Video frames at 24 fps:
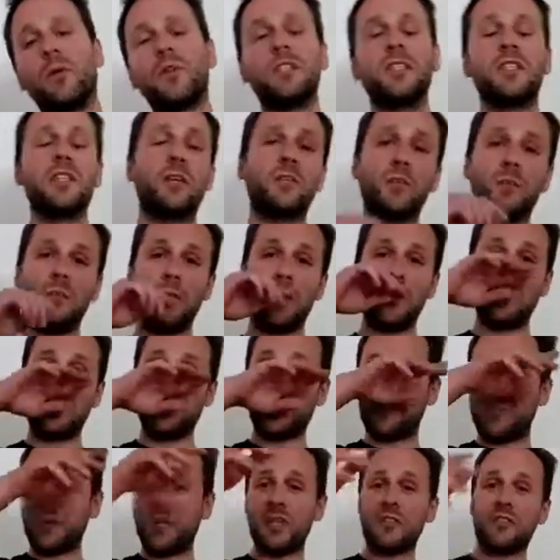when you're down the pub with
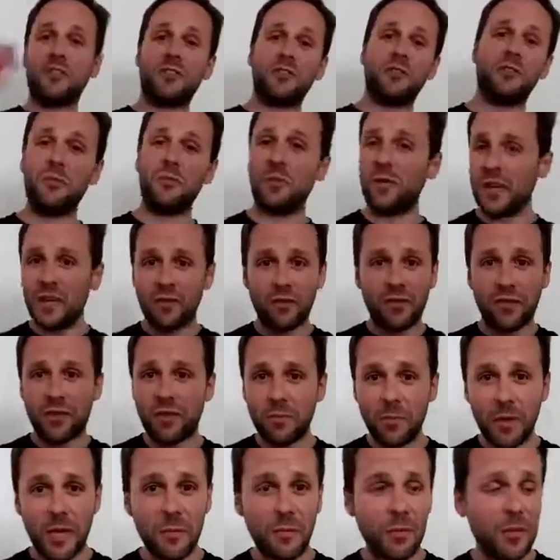your mates or whatever. It
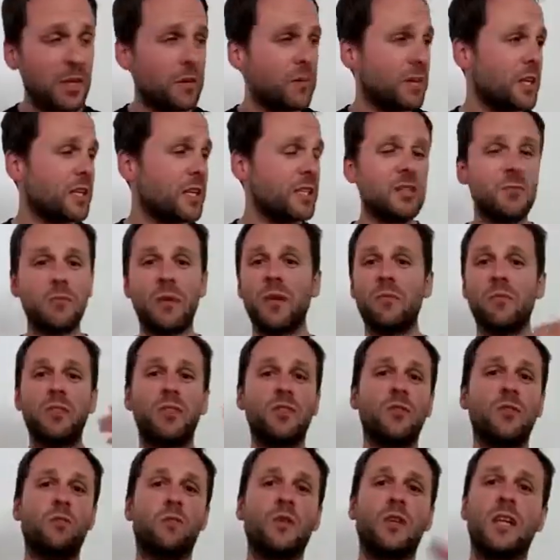might be your mate, it might be
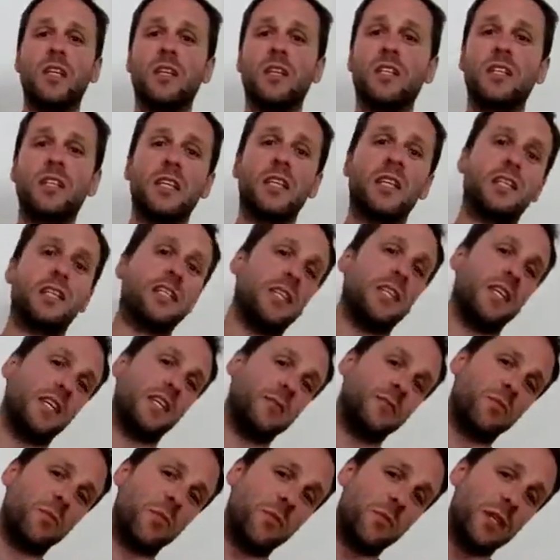someone else. Like I say,
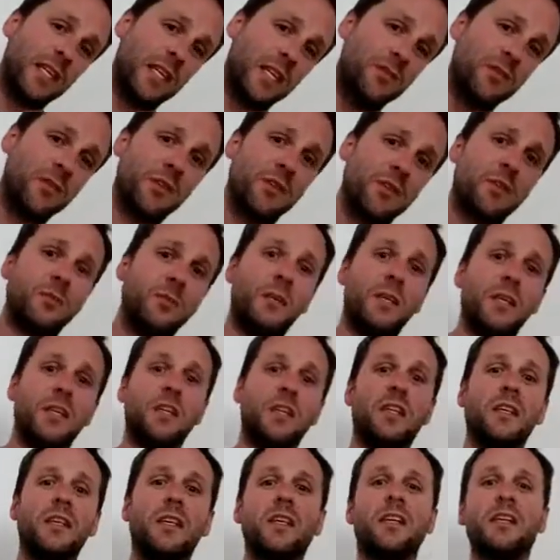it's probably never going to
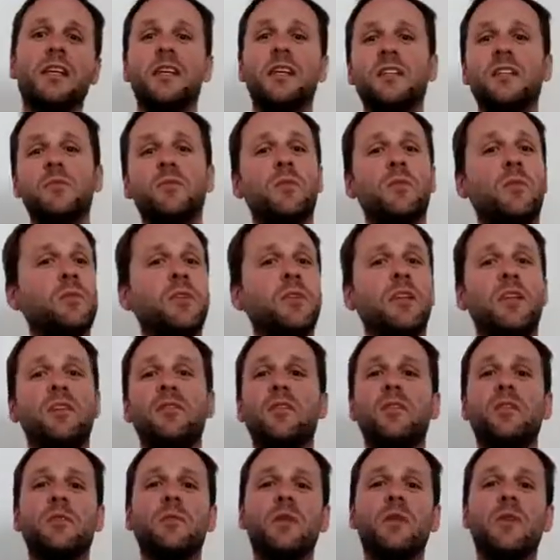be
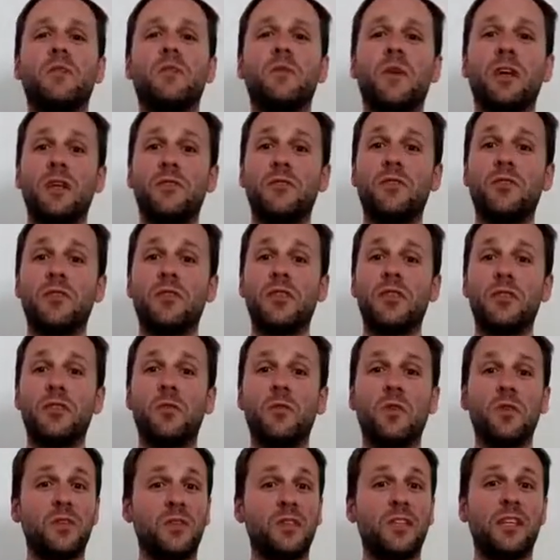your wife, because she'll
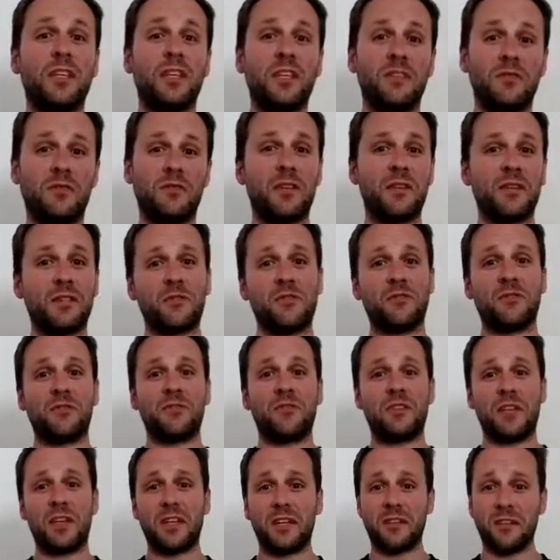want you to get fitter,
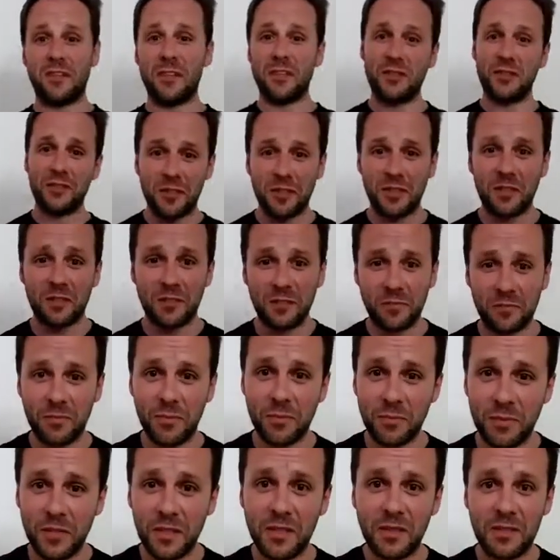stronger, and healthier, because it'll
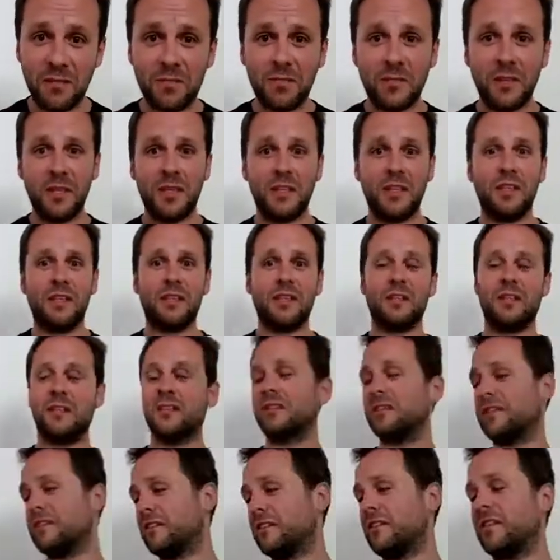probably make you
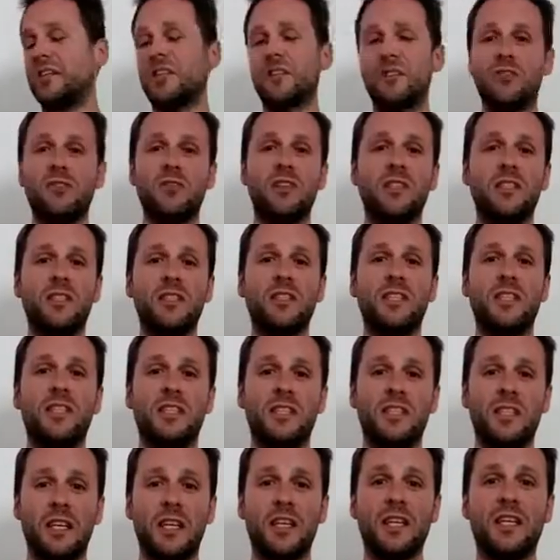less stressed and
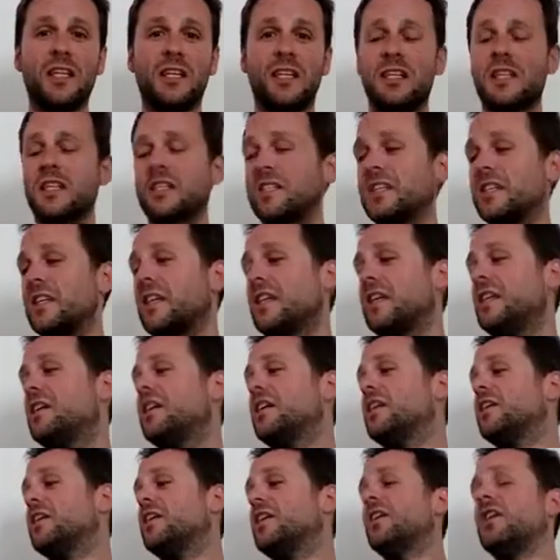less tired, like I say.
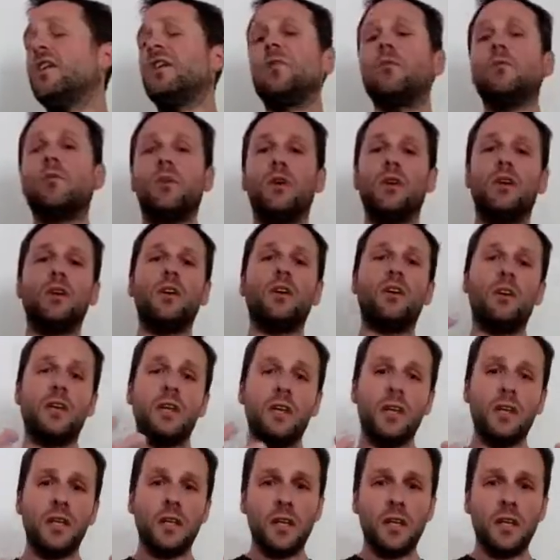But